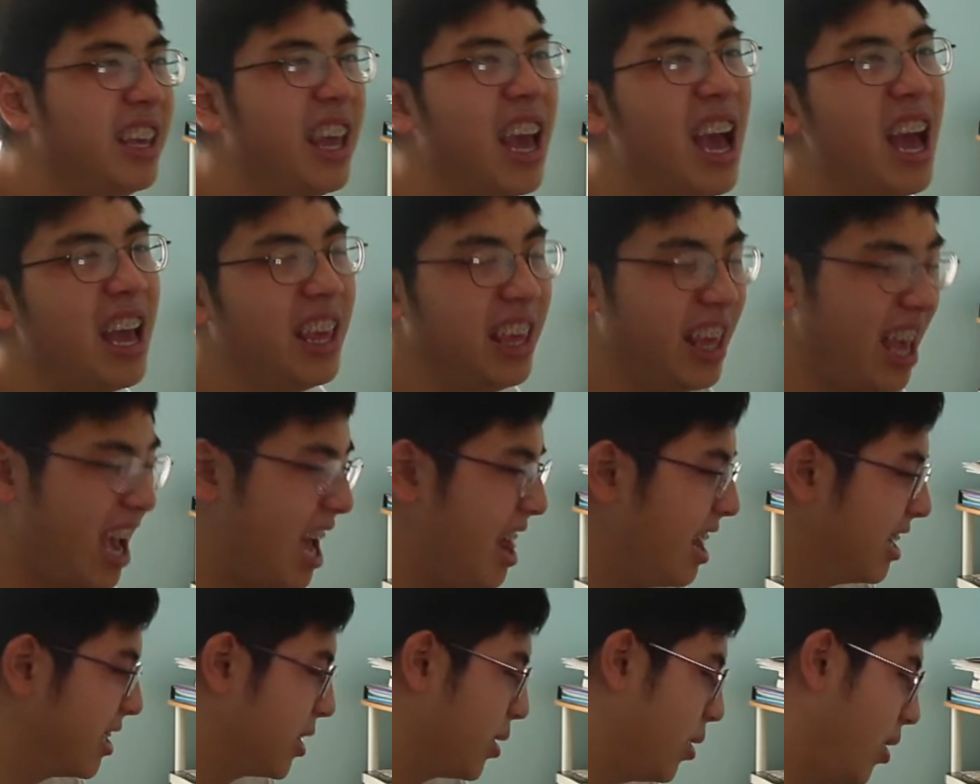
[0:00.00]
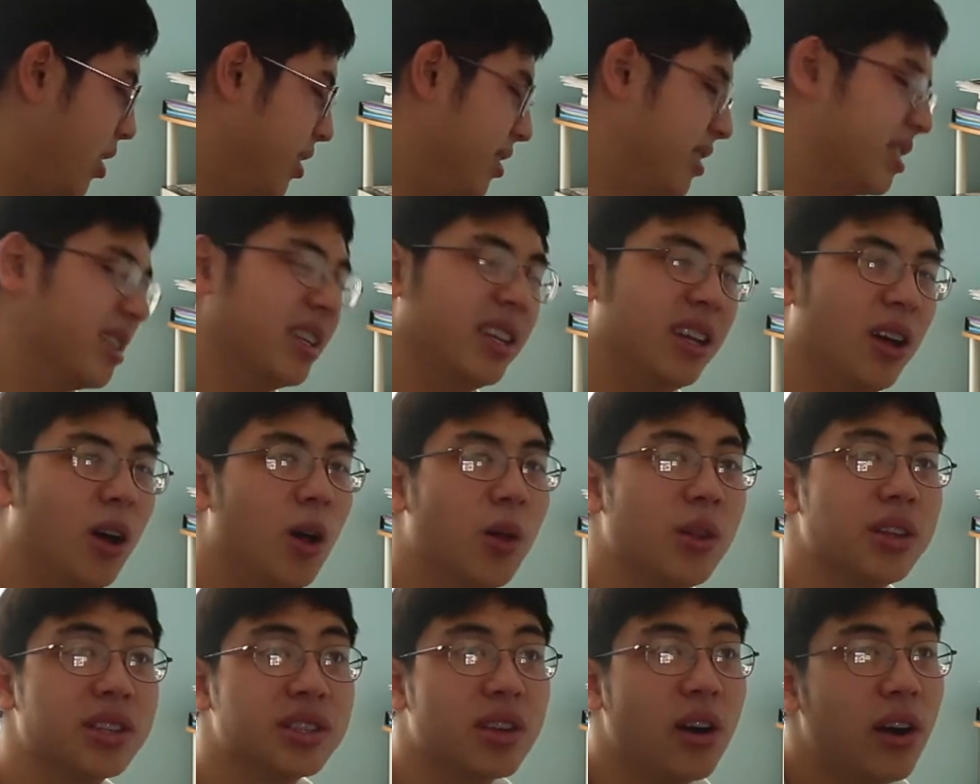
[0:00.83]
Yeah,
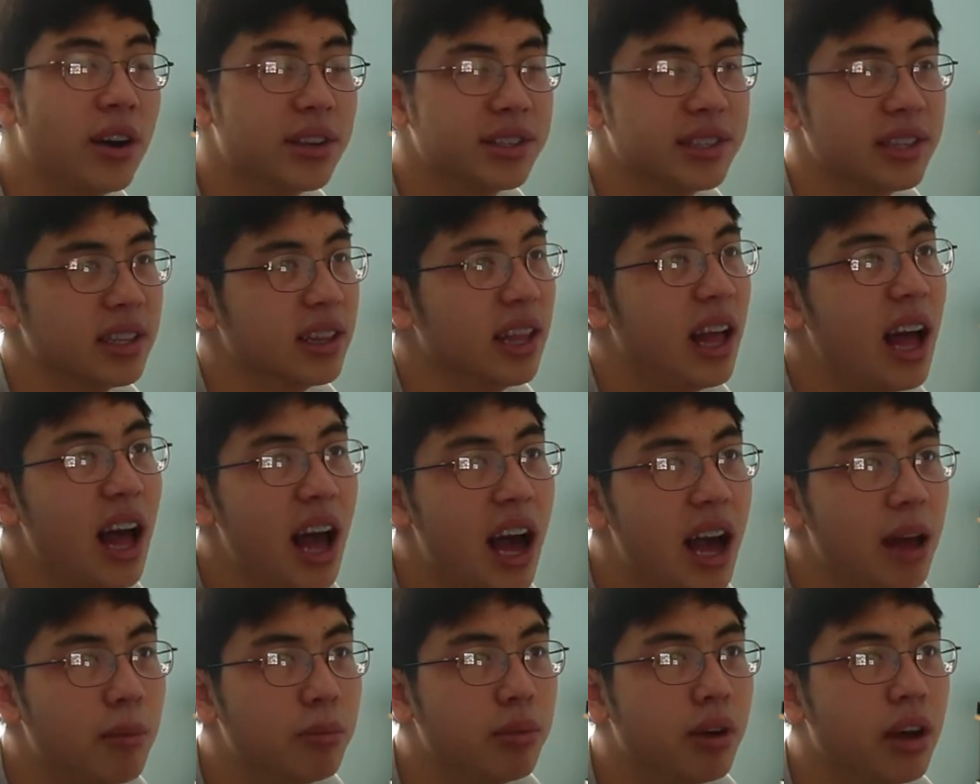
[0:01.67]
all this costs a lot,